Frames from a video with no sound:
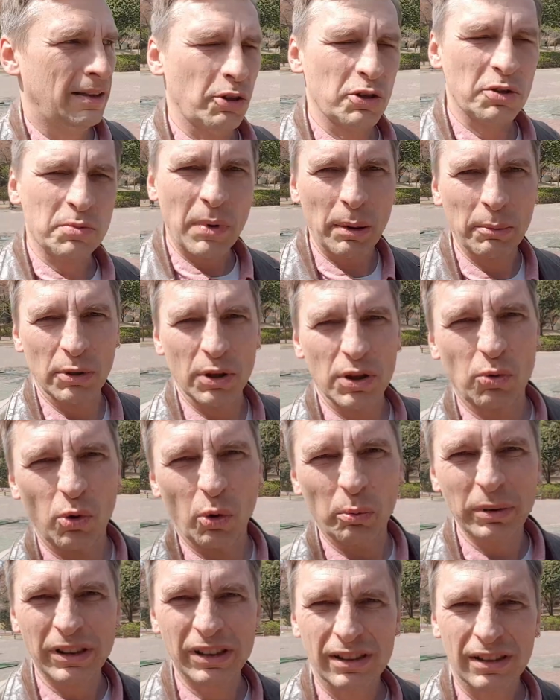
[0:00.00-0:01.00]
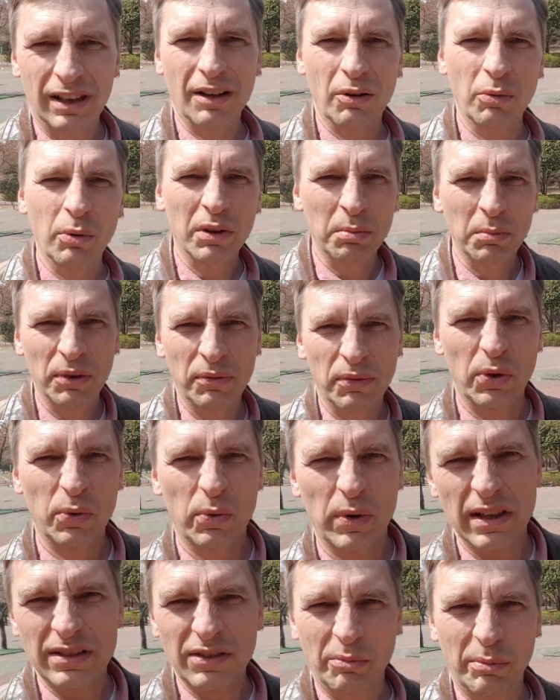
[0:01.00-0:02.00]
Those memories will be stuck with me for the
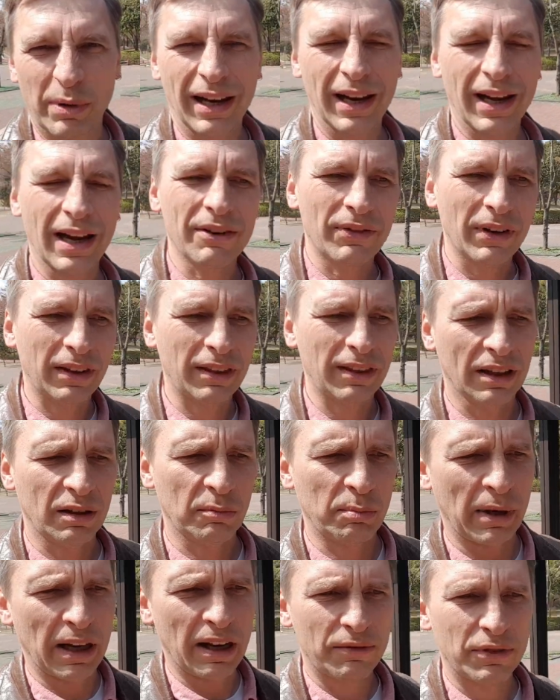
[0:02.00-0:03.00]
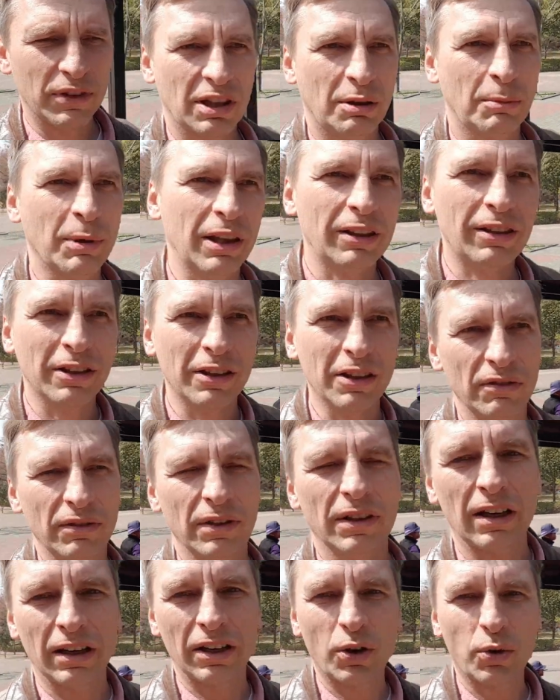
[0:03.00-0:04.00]
rest of my life, I think. Man, every time I think of
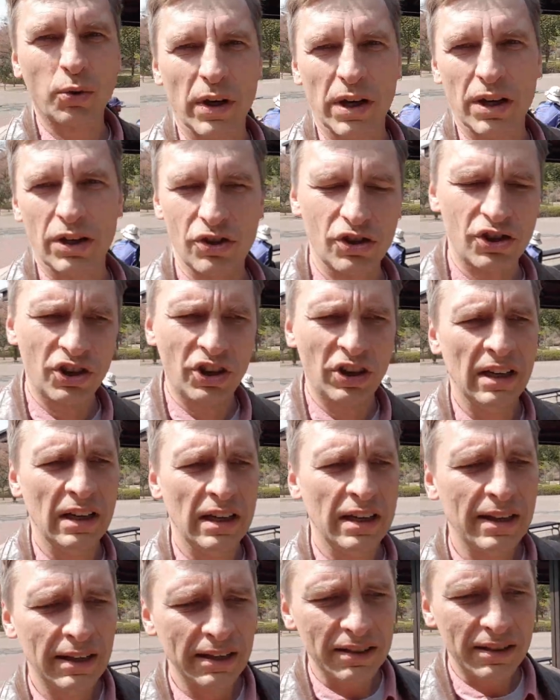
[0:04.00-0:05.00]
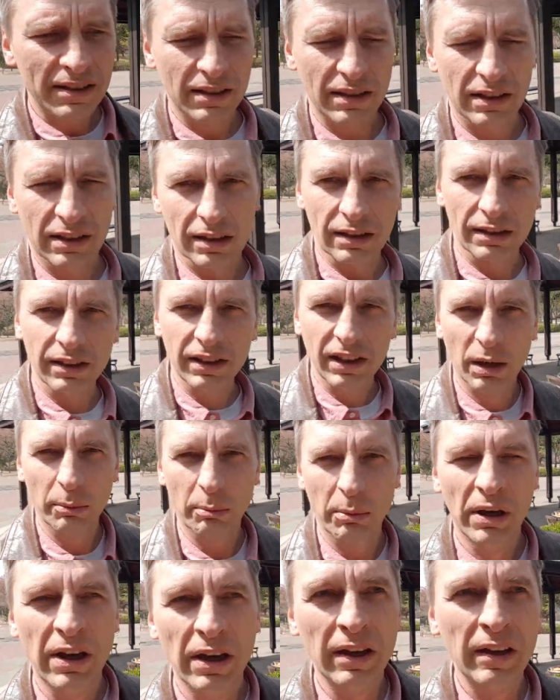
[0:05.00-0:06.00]
it, I cringe seeing
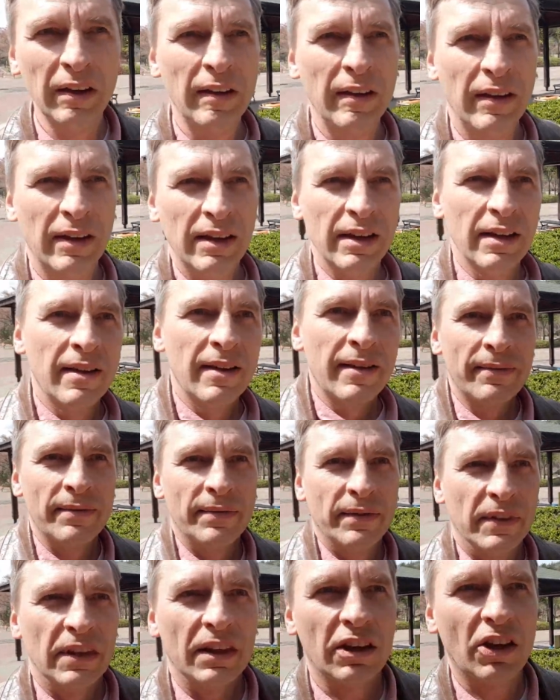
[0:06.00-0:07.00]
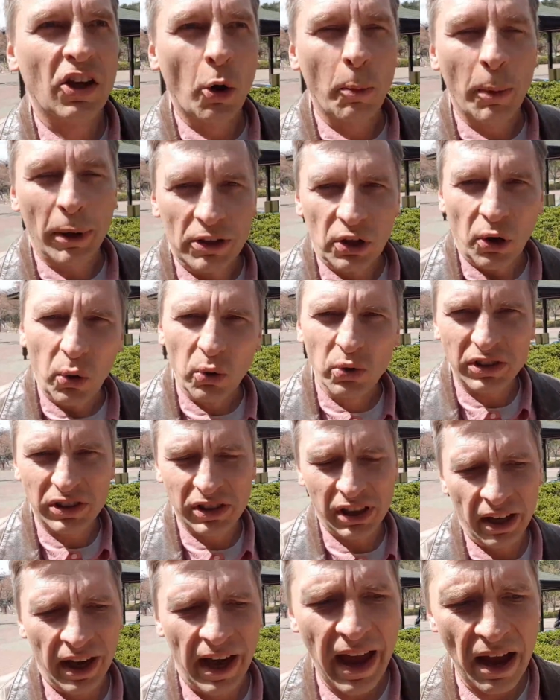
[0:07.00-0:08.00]
Liam
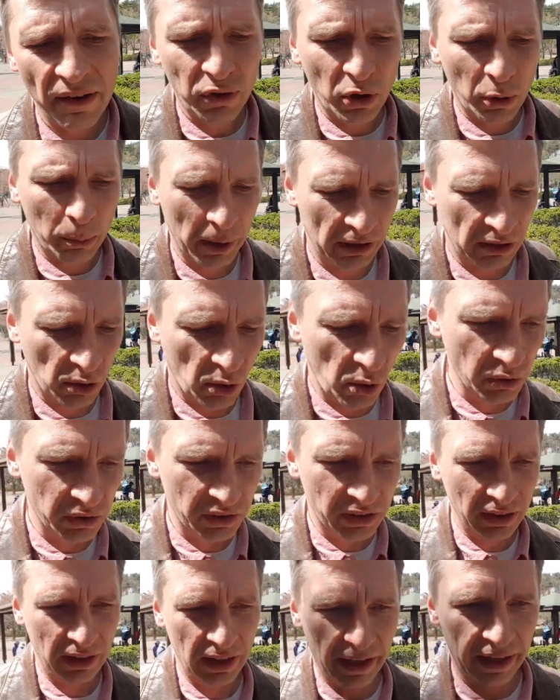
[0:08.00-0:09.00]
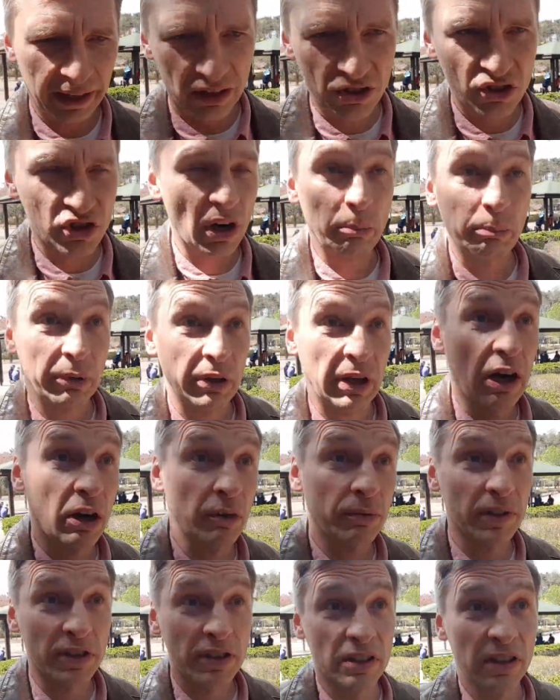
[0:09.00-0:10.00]
half comatosed and like jumping out
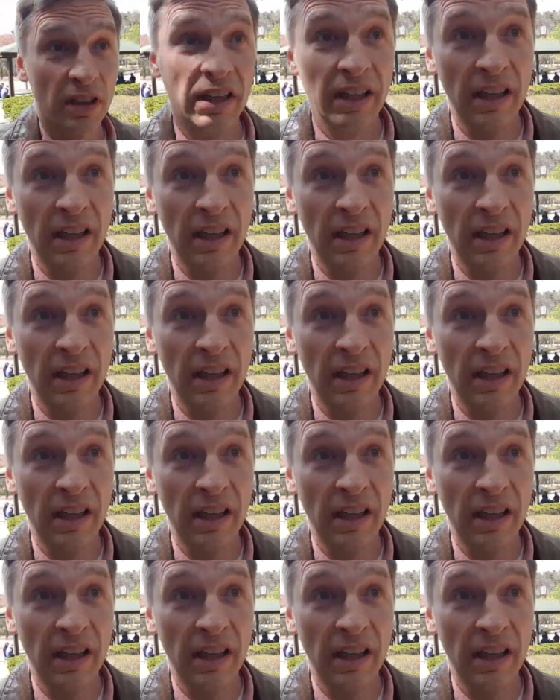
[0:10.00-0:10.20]
of his